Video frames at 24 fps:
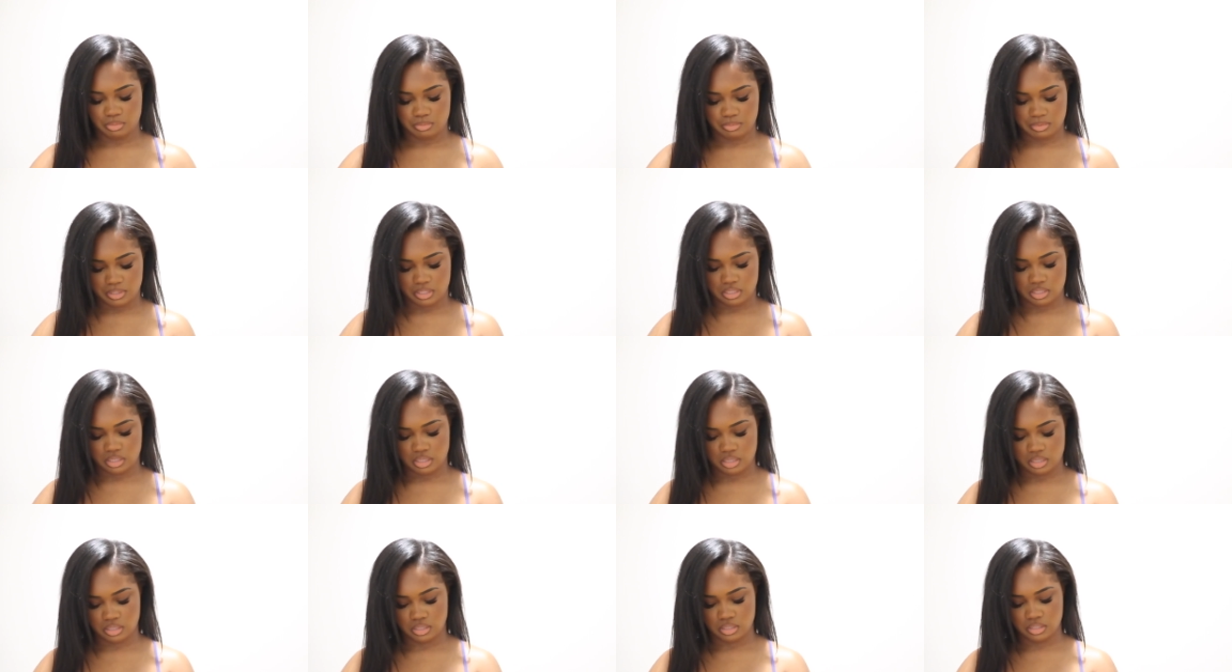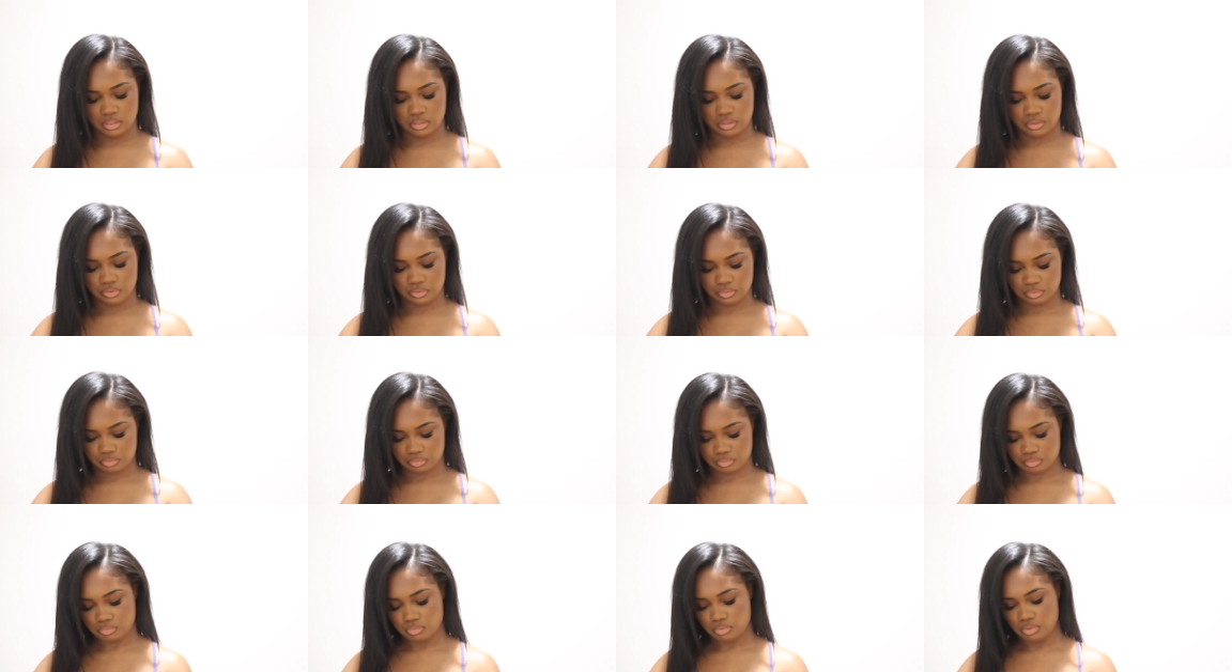Oops.
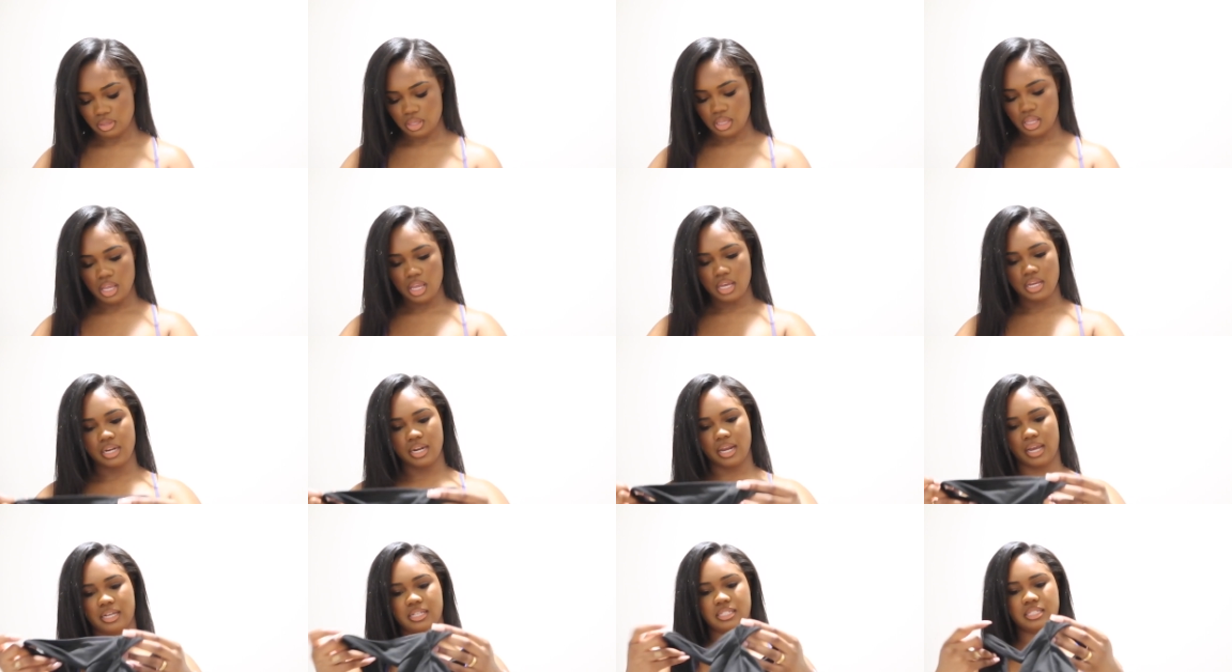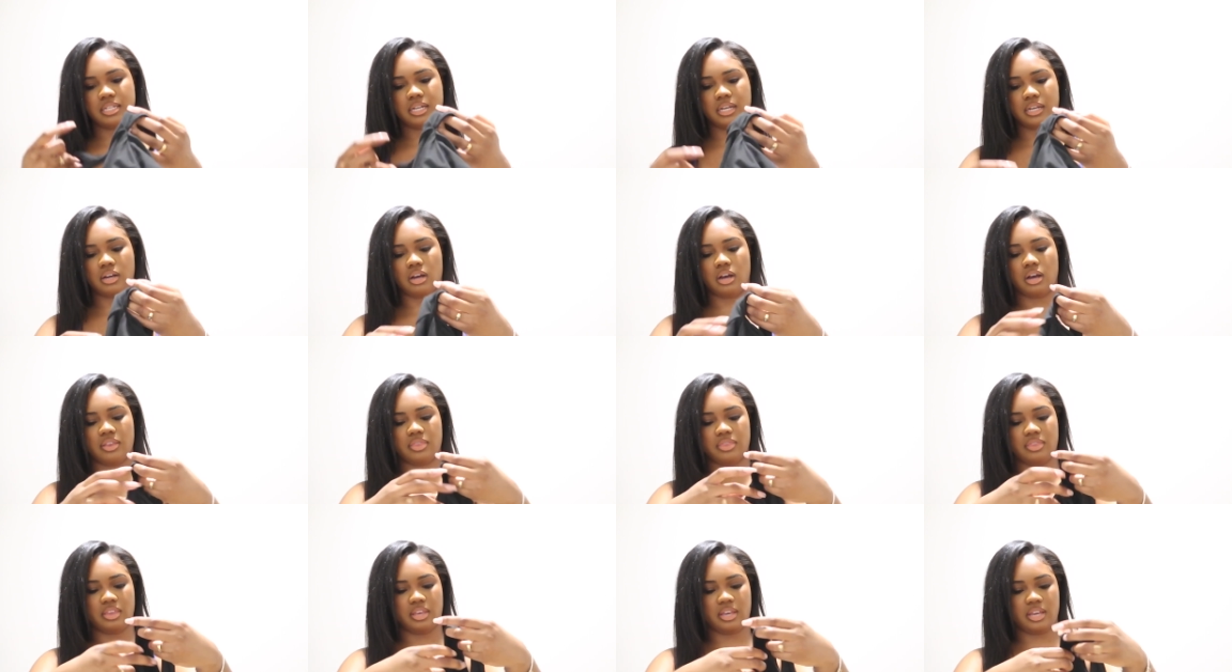Next,
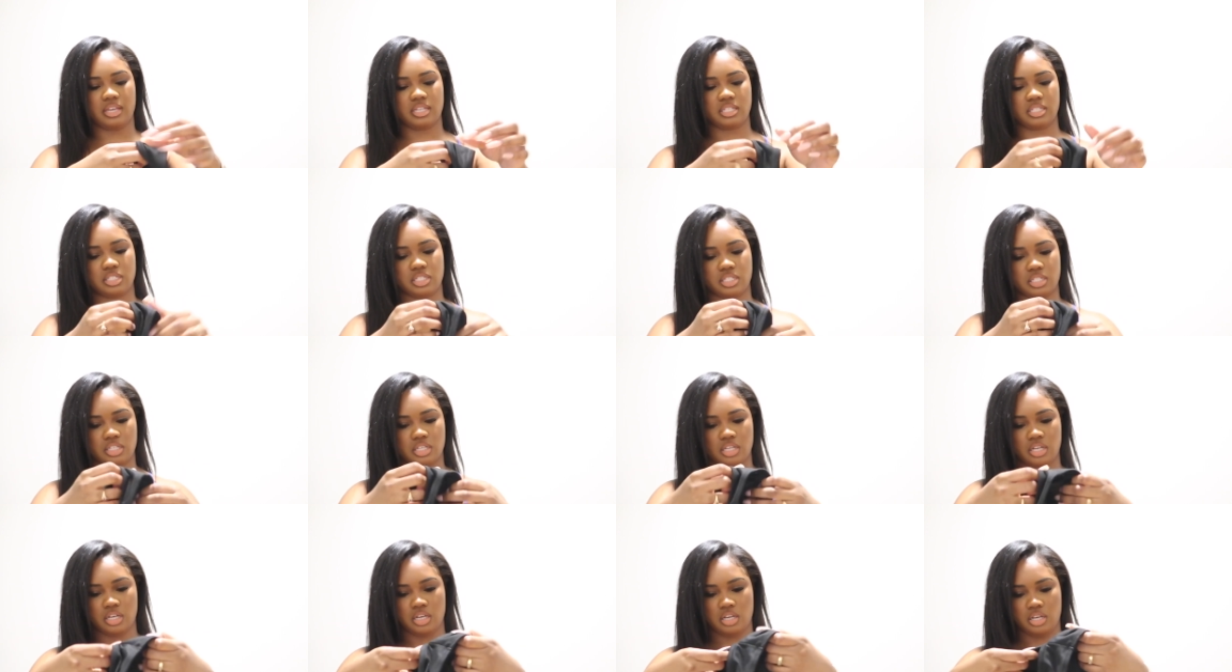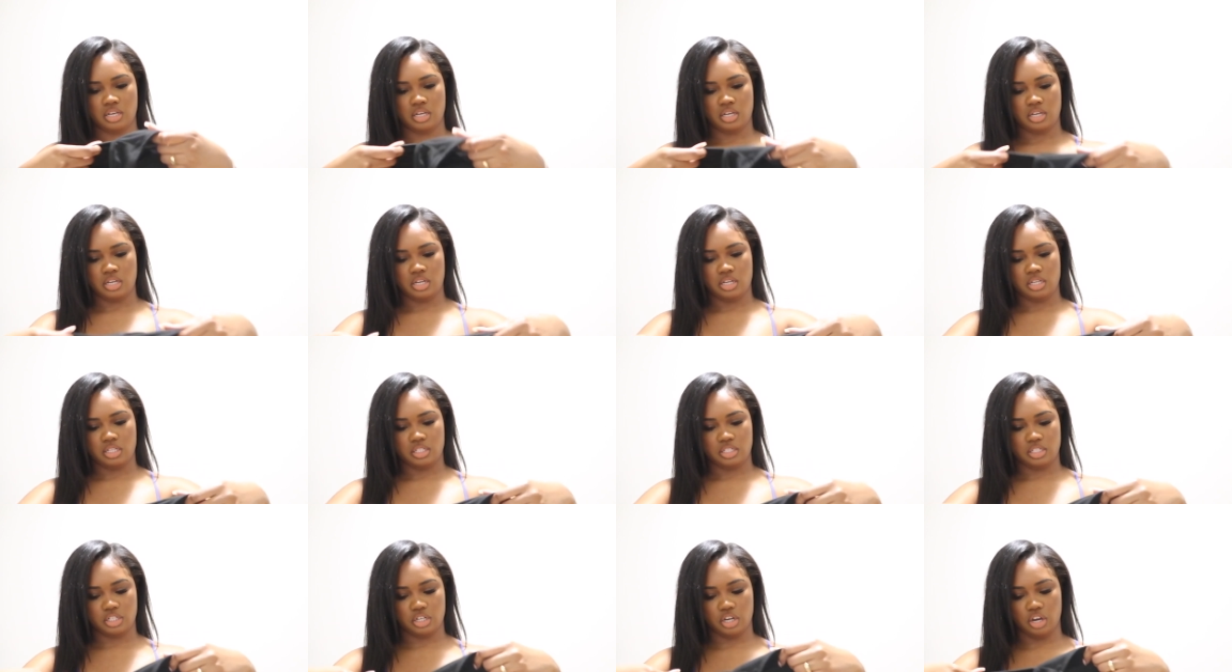got this
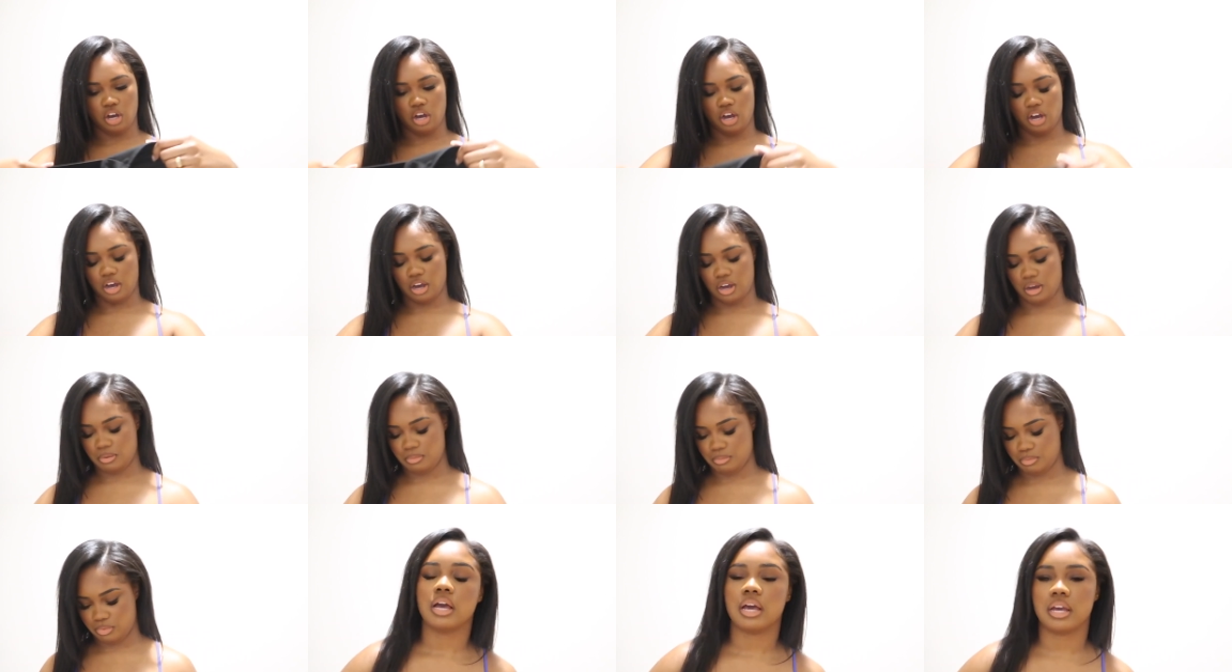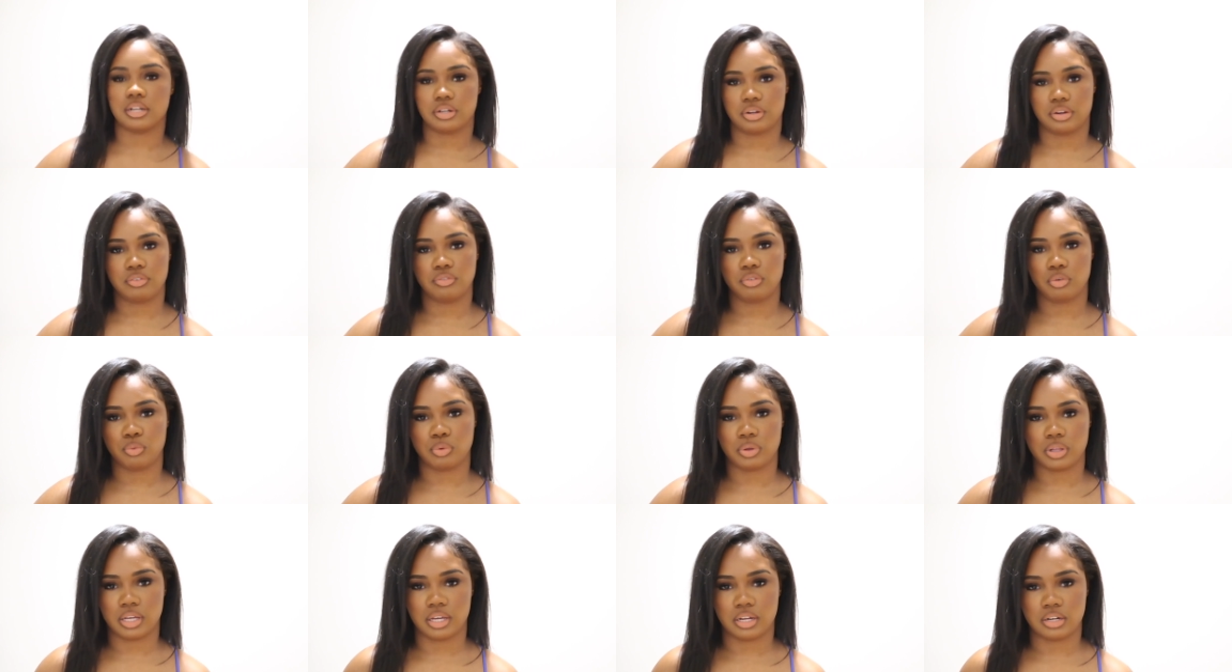top. I don't even
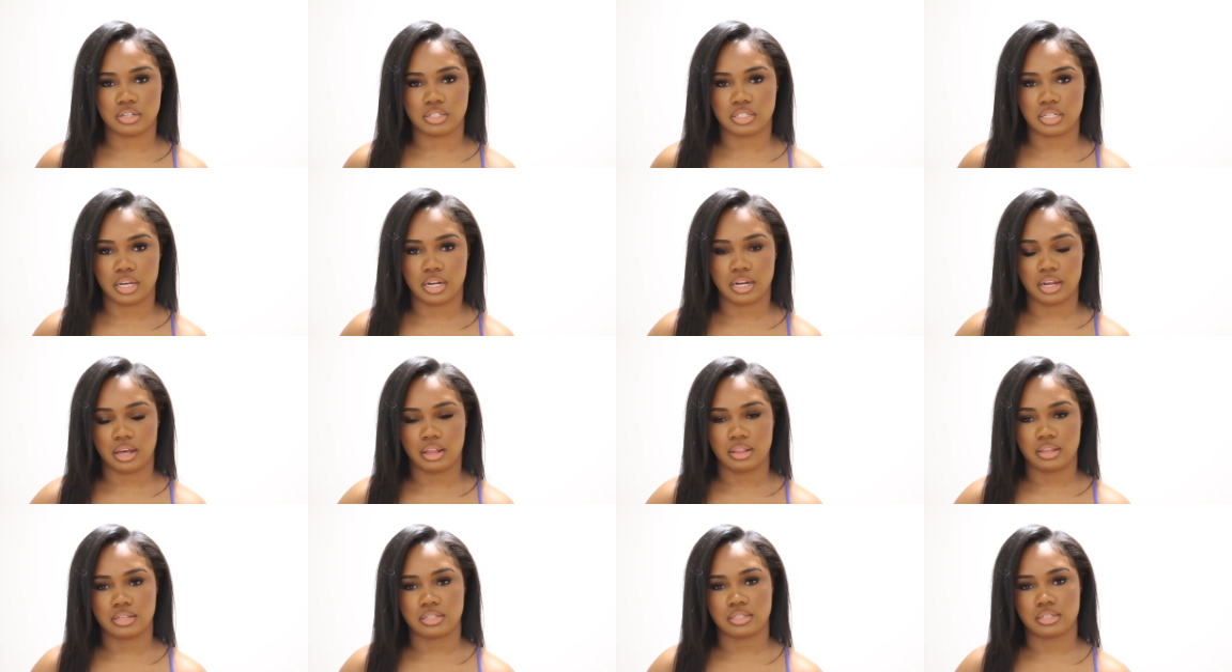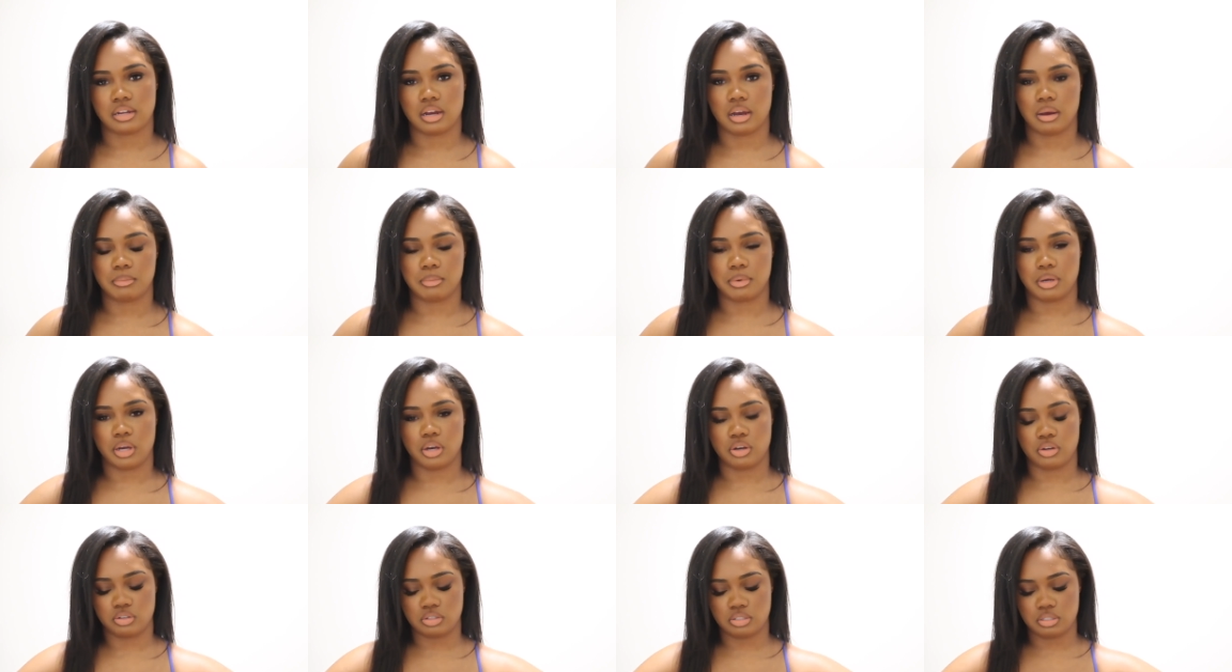really understand how this top
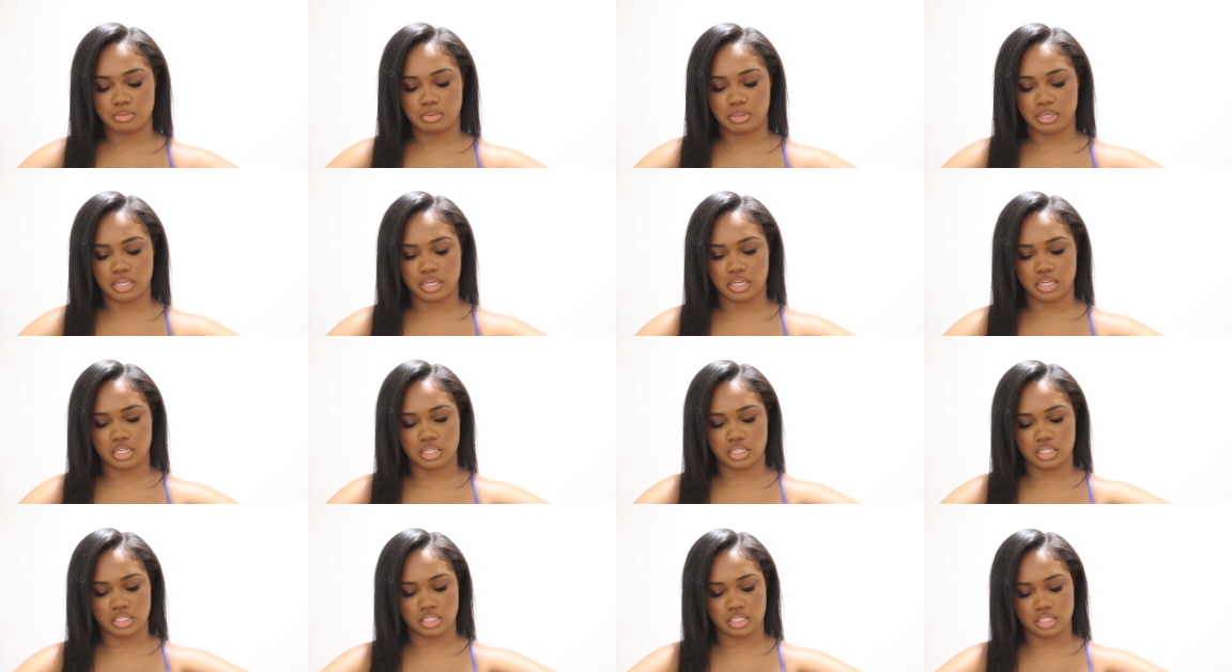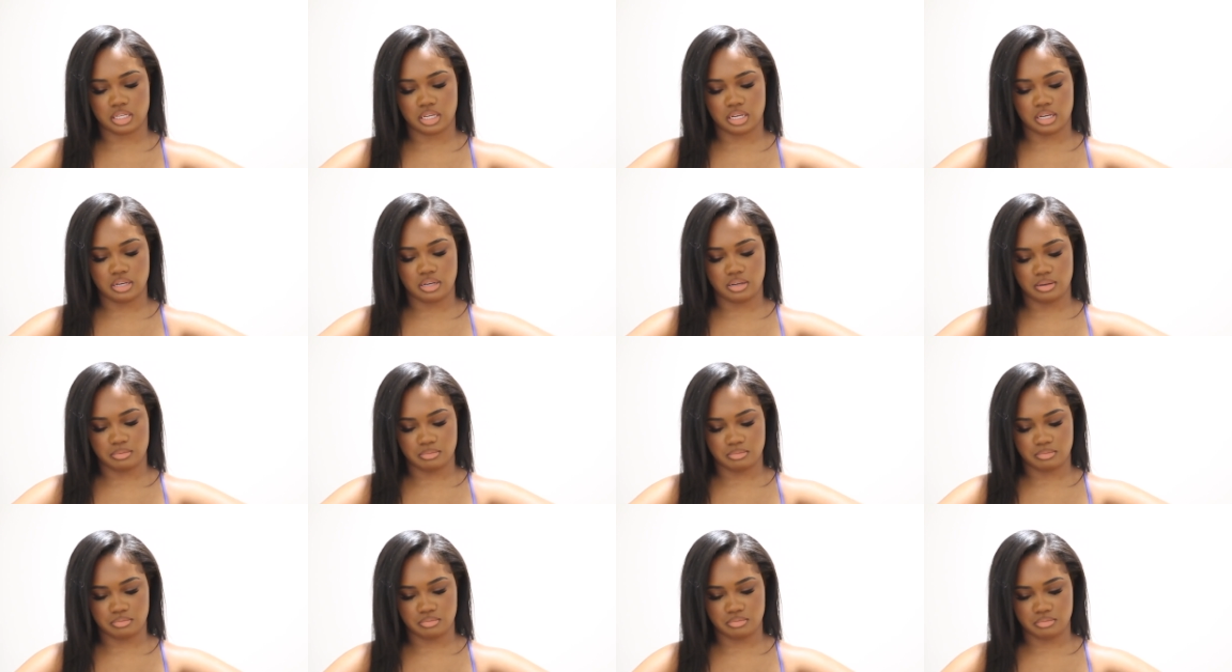goes because
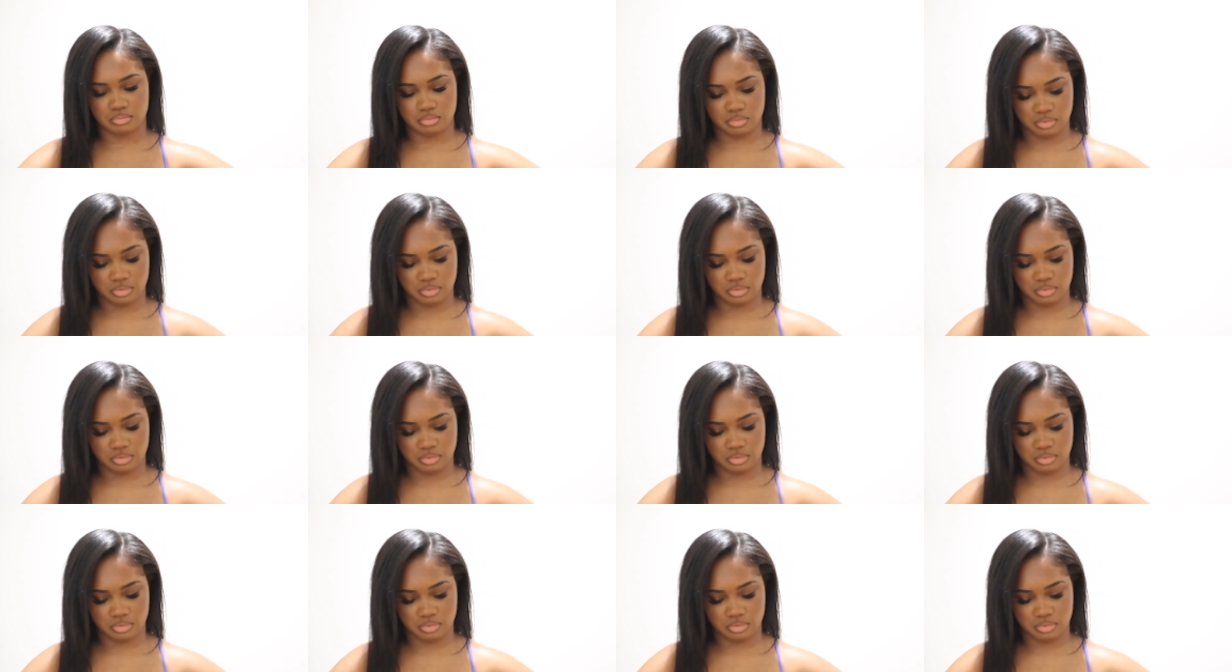um,